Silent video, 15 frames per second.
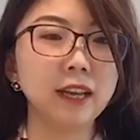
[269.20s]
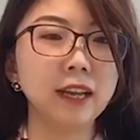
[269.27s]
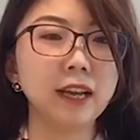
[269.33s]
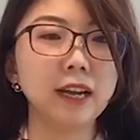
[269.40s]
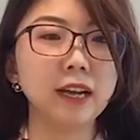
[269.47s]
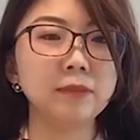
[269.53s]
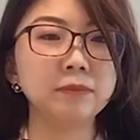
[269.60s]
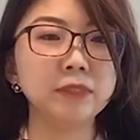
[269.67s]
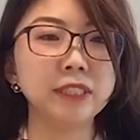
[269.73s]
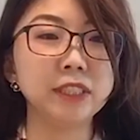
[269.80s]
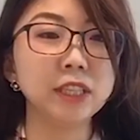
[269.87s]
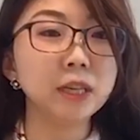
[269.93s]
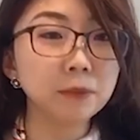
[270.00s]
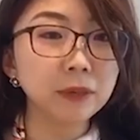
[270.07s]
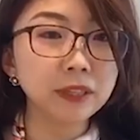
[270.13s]
um,
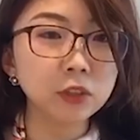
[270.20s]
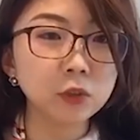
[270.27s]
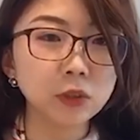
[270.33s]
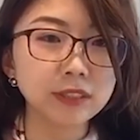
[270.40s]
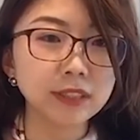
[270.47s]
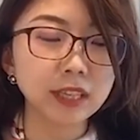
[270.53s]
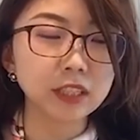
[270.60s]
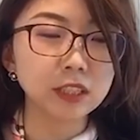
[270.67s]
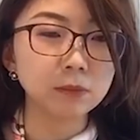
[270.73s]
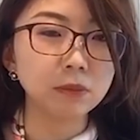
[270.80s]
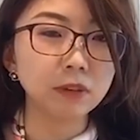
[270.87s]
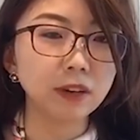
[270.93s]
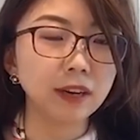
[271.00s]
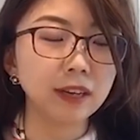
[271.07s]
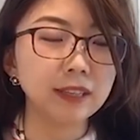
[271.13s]
determine the transaction
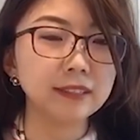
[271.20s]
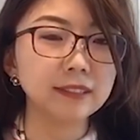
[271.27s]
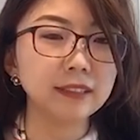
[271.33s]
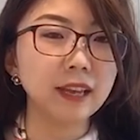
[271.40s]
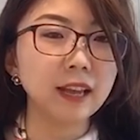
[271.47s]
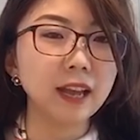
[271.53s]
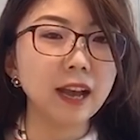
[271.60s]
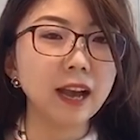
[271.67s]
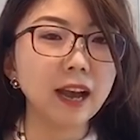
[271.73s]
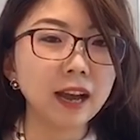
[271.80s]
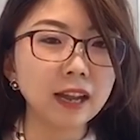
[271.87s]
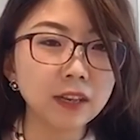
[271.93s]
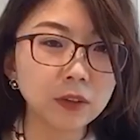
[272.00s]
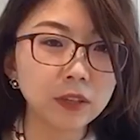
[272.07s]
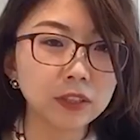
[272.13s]
price,
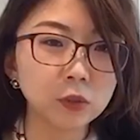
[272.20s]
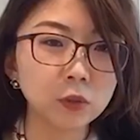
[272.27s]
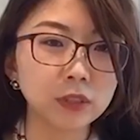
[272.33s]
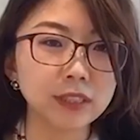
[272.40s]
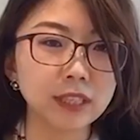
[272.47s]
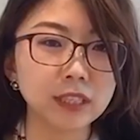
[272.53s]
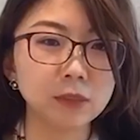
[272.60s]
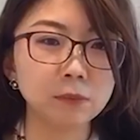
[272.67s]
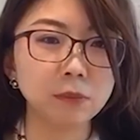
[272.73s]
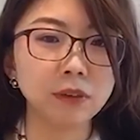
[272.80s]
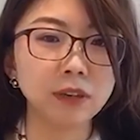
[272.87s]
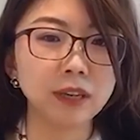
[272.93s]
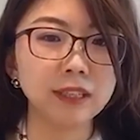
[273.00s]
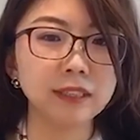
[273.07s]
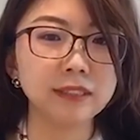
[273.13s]
allocate the transaction
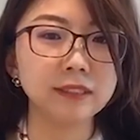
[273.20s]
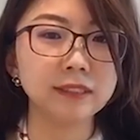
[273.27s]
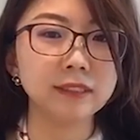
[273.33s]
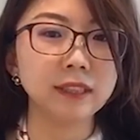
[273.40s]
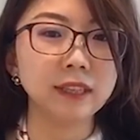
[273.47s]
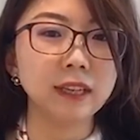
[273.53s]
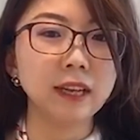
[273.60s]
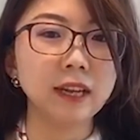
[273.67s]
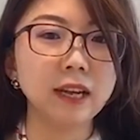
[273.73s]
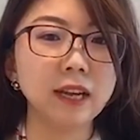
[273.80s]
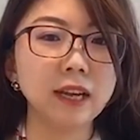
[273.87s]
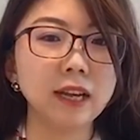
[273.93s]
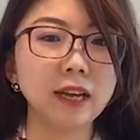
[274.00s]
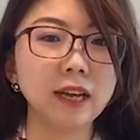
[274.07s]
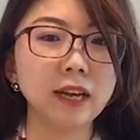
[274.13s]
price
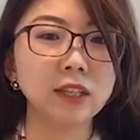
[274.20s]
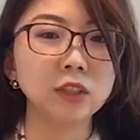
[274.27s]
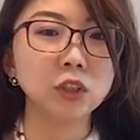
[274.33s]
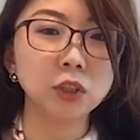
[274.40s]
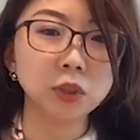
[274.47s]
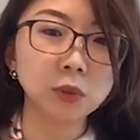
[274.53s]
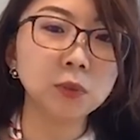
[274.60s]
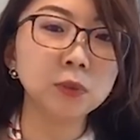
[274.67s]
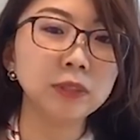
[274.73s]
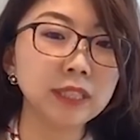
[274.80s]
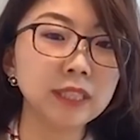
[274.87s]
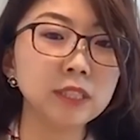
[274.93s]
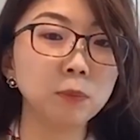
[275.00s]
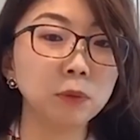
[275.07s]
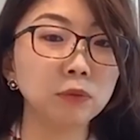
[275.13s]
uh, to
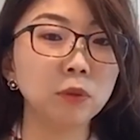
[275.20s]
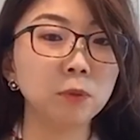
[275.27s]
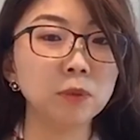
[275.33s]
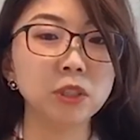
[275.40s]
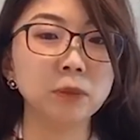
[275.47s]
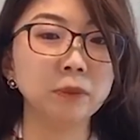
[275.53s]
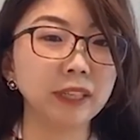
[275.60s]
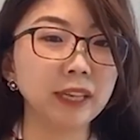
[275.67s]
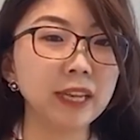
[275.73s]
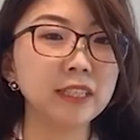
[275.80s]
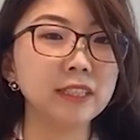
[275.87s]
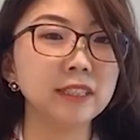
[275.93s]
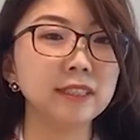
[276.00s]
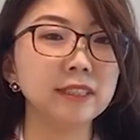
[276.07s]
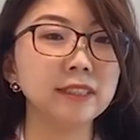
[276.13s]
these performance
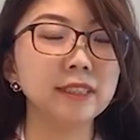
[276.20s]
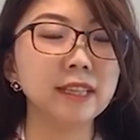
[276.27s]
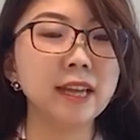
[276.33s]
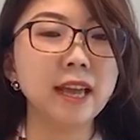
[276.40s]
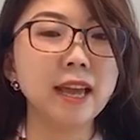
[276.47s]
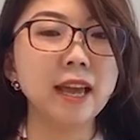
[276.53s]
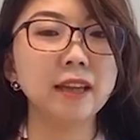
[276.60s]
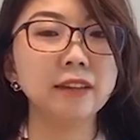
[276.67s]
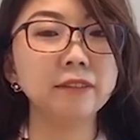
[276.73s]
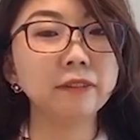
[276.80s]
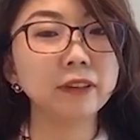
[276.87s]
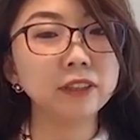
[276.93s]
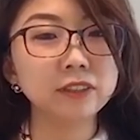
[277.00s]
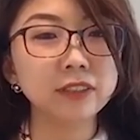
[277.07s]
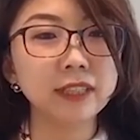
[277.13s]
obligations, and
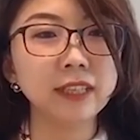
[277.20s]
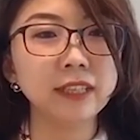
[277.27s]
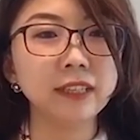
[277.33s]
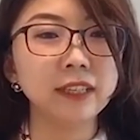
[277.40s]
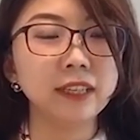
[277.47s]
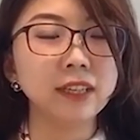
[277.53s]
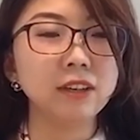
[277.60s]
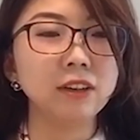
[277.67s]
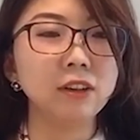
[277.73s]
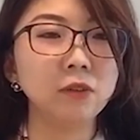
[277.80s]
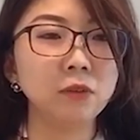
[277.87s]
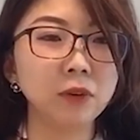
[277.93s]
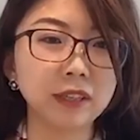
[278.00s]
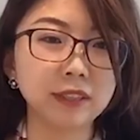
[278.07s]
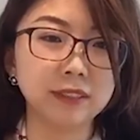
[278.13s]
finally
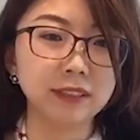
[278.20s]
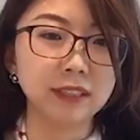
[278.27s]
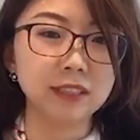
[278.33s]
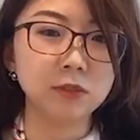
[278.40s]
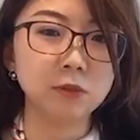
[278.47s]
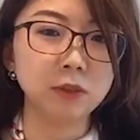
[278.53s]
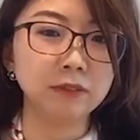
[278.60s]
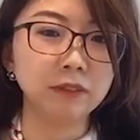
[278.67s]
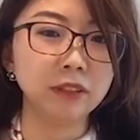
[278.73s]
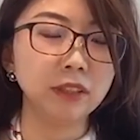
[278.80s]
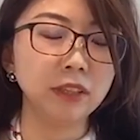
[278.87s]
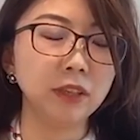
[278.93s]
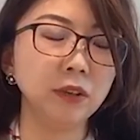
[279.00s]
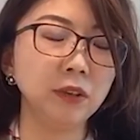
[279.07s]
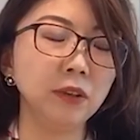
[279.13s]
recognize
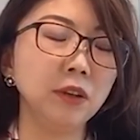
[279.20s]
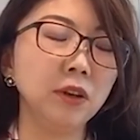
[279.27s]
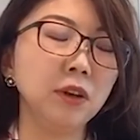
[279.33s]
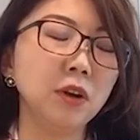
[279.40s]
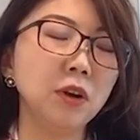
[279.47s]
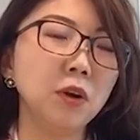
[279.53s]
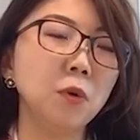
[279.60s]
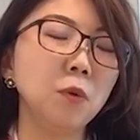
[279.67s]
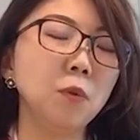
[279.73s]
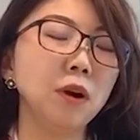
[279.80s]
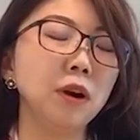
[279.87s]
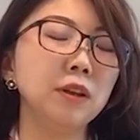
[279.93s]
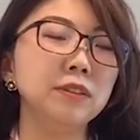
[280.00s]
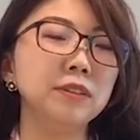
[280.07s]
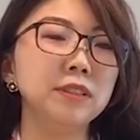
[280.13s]
revenue
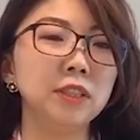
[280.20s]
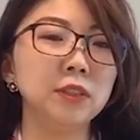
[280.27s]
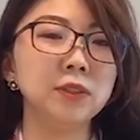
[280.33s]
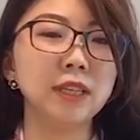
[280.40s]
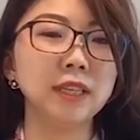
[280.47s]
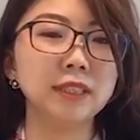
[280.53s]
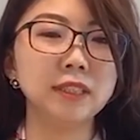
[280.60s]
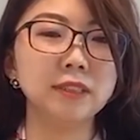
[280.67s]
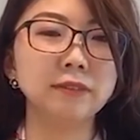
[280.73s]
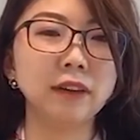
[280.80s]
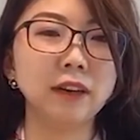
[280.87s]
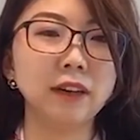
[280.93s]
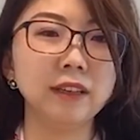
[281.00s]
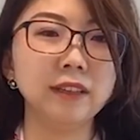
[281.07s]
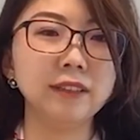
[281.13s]
when you
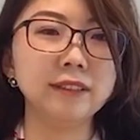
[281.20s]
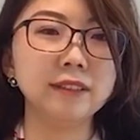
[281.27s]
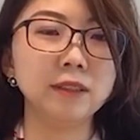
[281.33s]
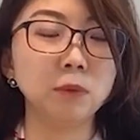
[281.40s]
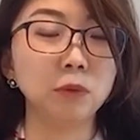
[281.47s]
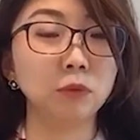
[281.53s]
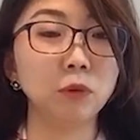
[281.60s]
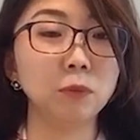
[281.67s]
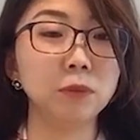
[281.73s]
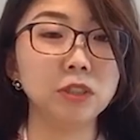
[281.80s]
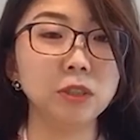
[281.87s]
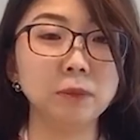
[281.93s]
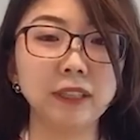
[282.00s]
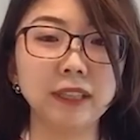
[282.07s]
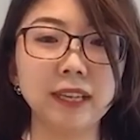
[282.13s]
satisfy the
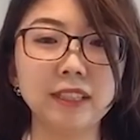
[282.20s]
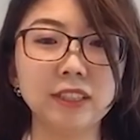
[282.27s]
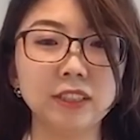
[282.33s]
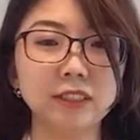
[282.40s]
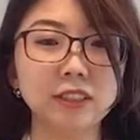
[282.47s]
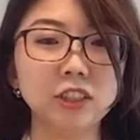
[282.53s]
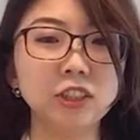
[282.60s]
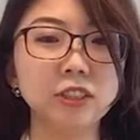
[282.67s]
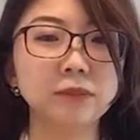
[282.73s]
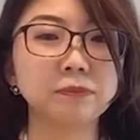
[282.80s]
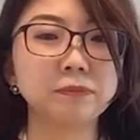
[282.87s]
performance obligations.